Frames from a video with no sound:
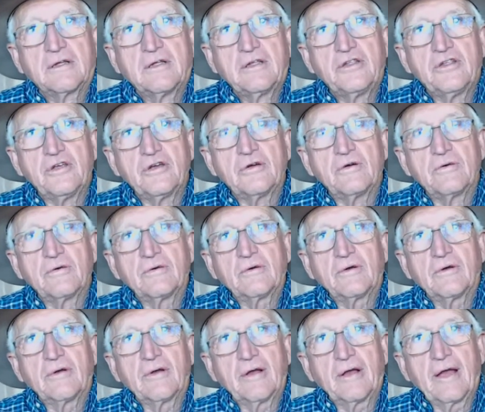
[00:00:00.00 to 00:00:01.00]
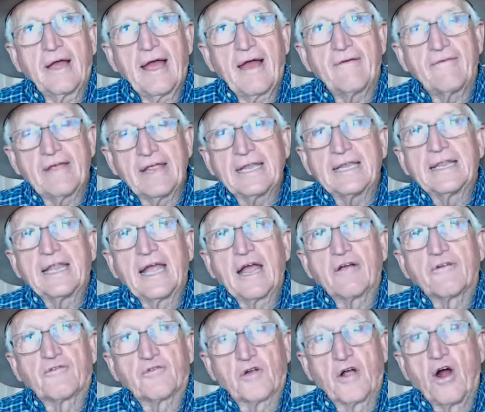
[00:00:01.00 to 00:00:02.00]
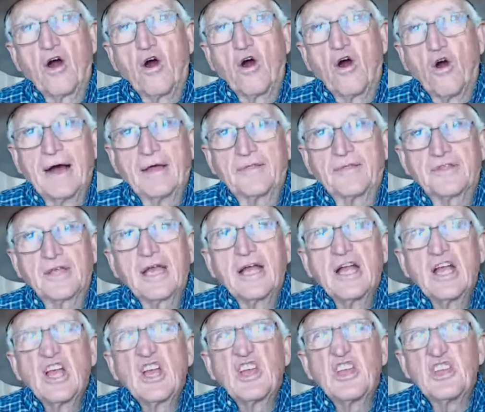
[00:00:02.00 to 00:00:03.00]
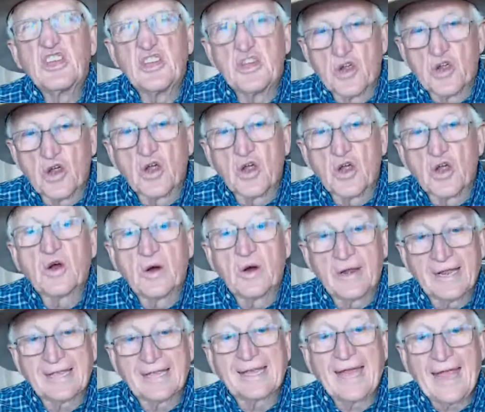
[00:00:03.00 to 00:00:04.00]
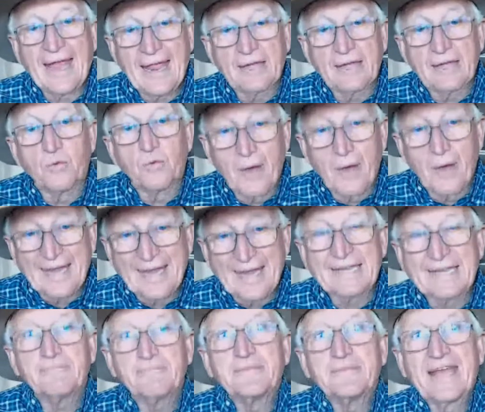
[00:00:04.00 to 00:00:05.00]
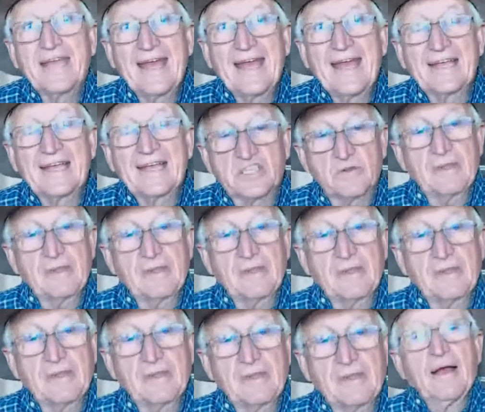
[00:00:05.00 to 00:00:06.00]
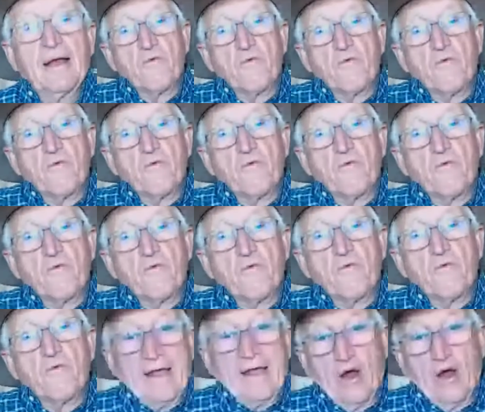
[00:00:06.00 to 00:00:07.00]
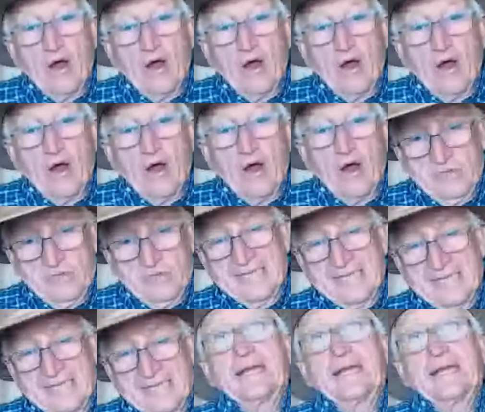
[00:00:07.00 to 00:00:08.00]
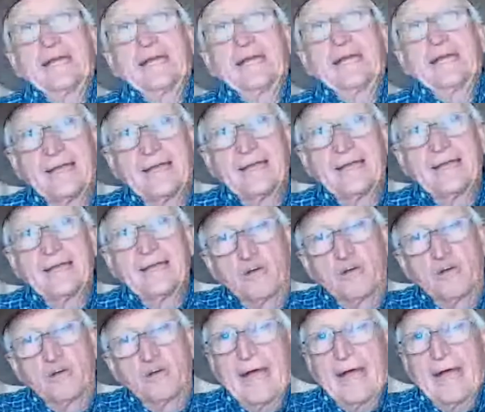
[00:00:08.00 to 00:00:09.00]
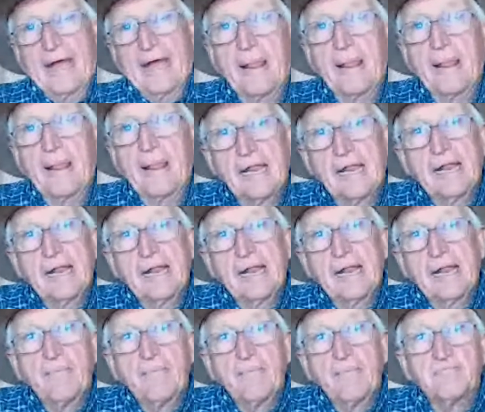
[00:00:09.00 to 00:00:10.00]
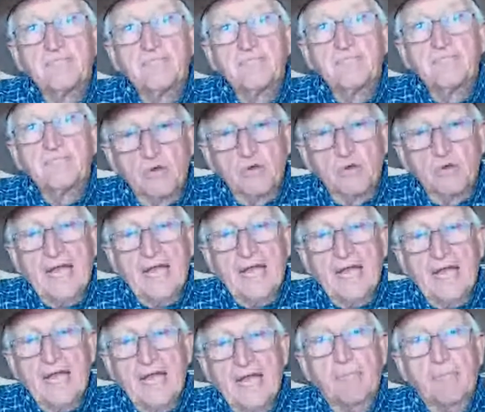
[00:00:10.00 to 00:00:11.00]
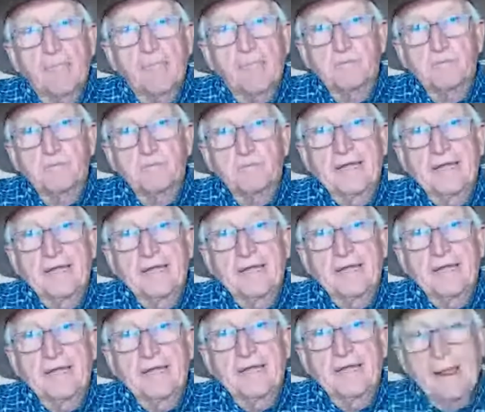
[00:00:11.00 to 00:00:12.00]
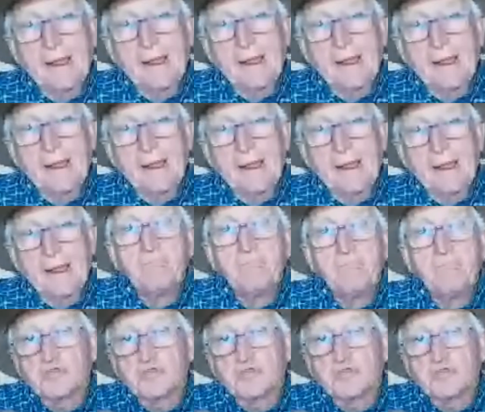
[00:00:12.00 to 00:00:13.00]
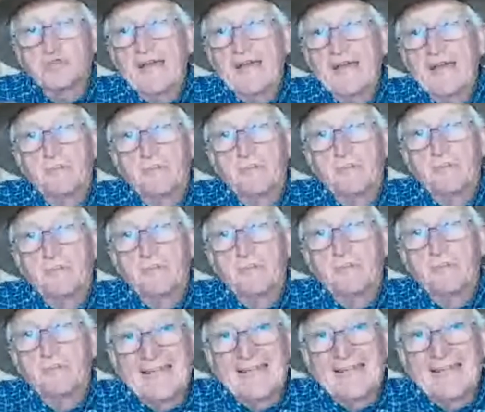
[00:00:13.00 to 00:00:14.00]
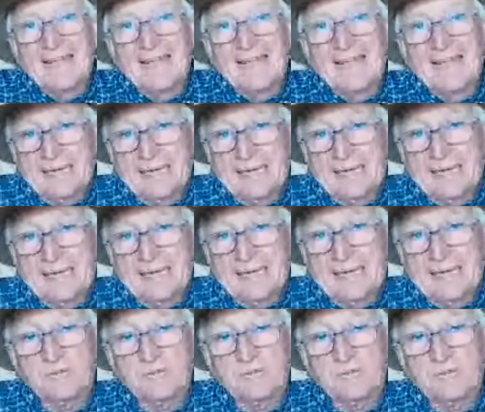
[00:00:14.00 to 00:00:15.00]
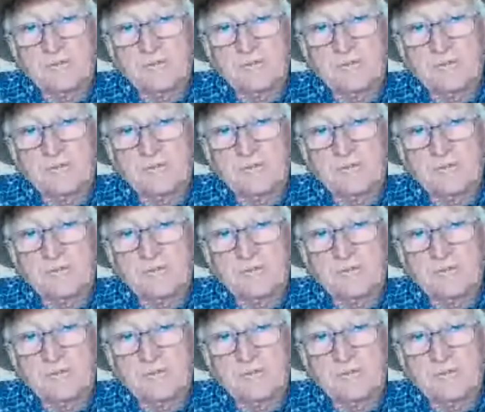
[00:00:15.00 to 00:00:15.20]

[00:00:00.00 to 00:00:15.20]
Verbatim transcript: you have eaten there for a whole month. You're going to gain weight. Yes, sir. Old fat boy here knows, I tell you. Now, let's go back. Mules can't stand prosperity. And I'm sure Dave is going to put that link down there. Now,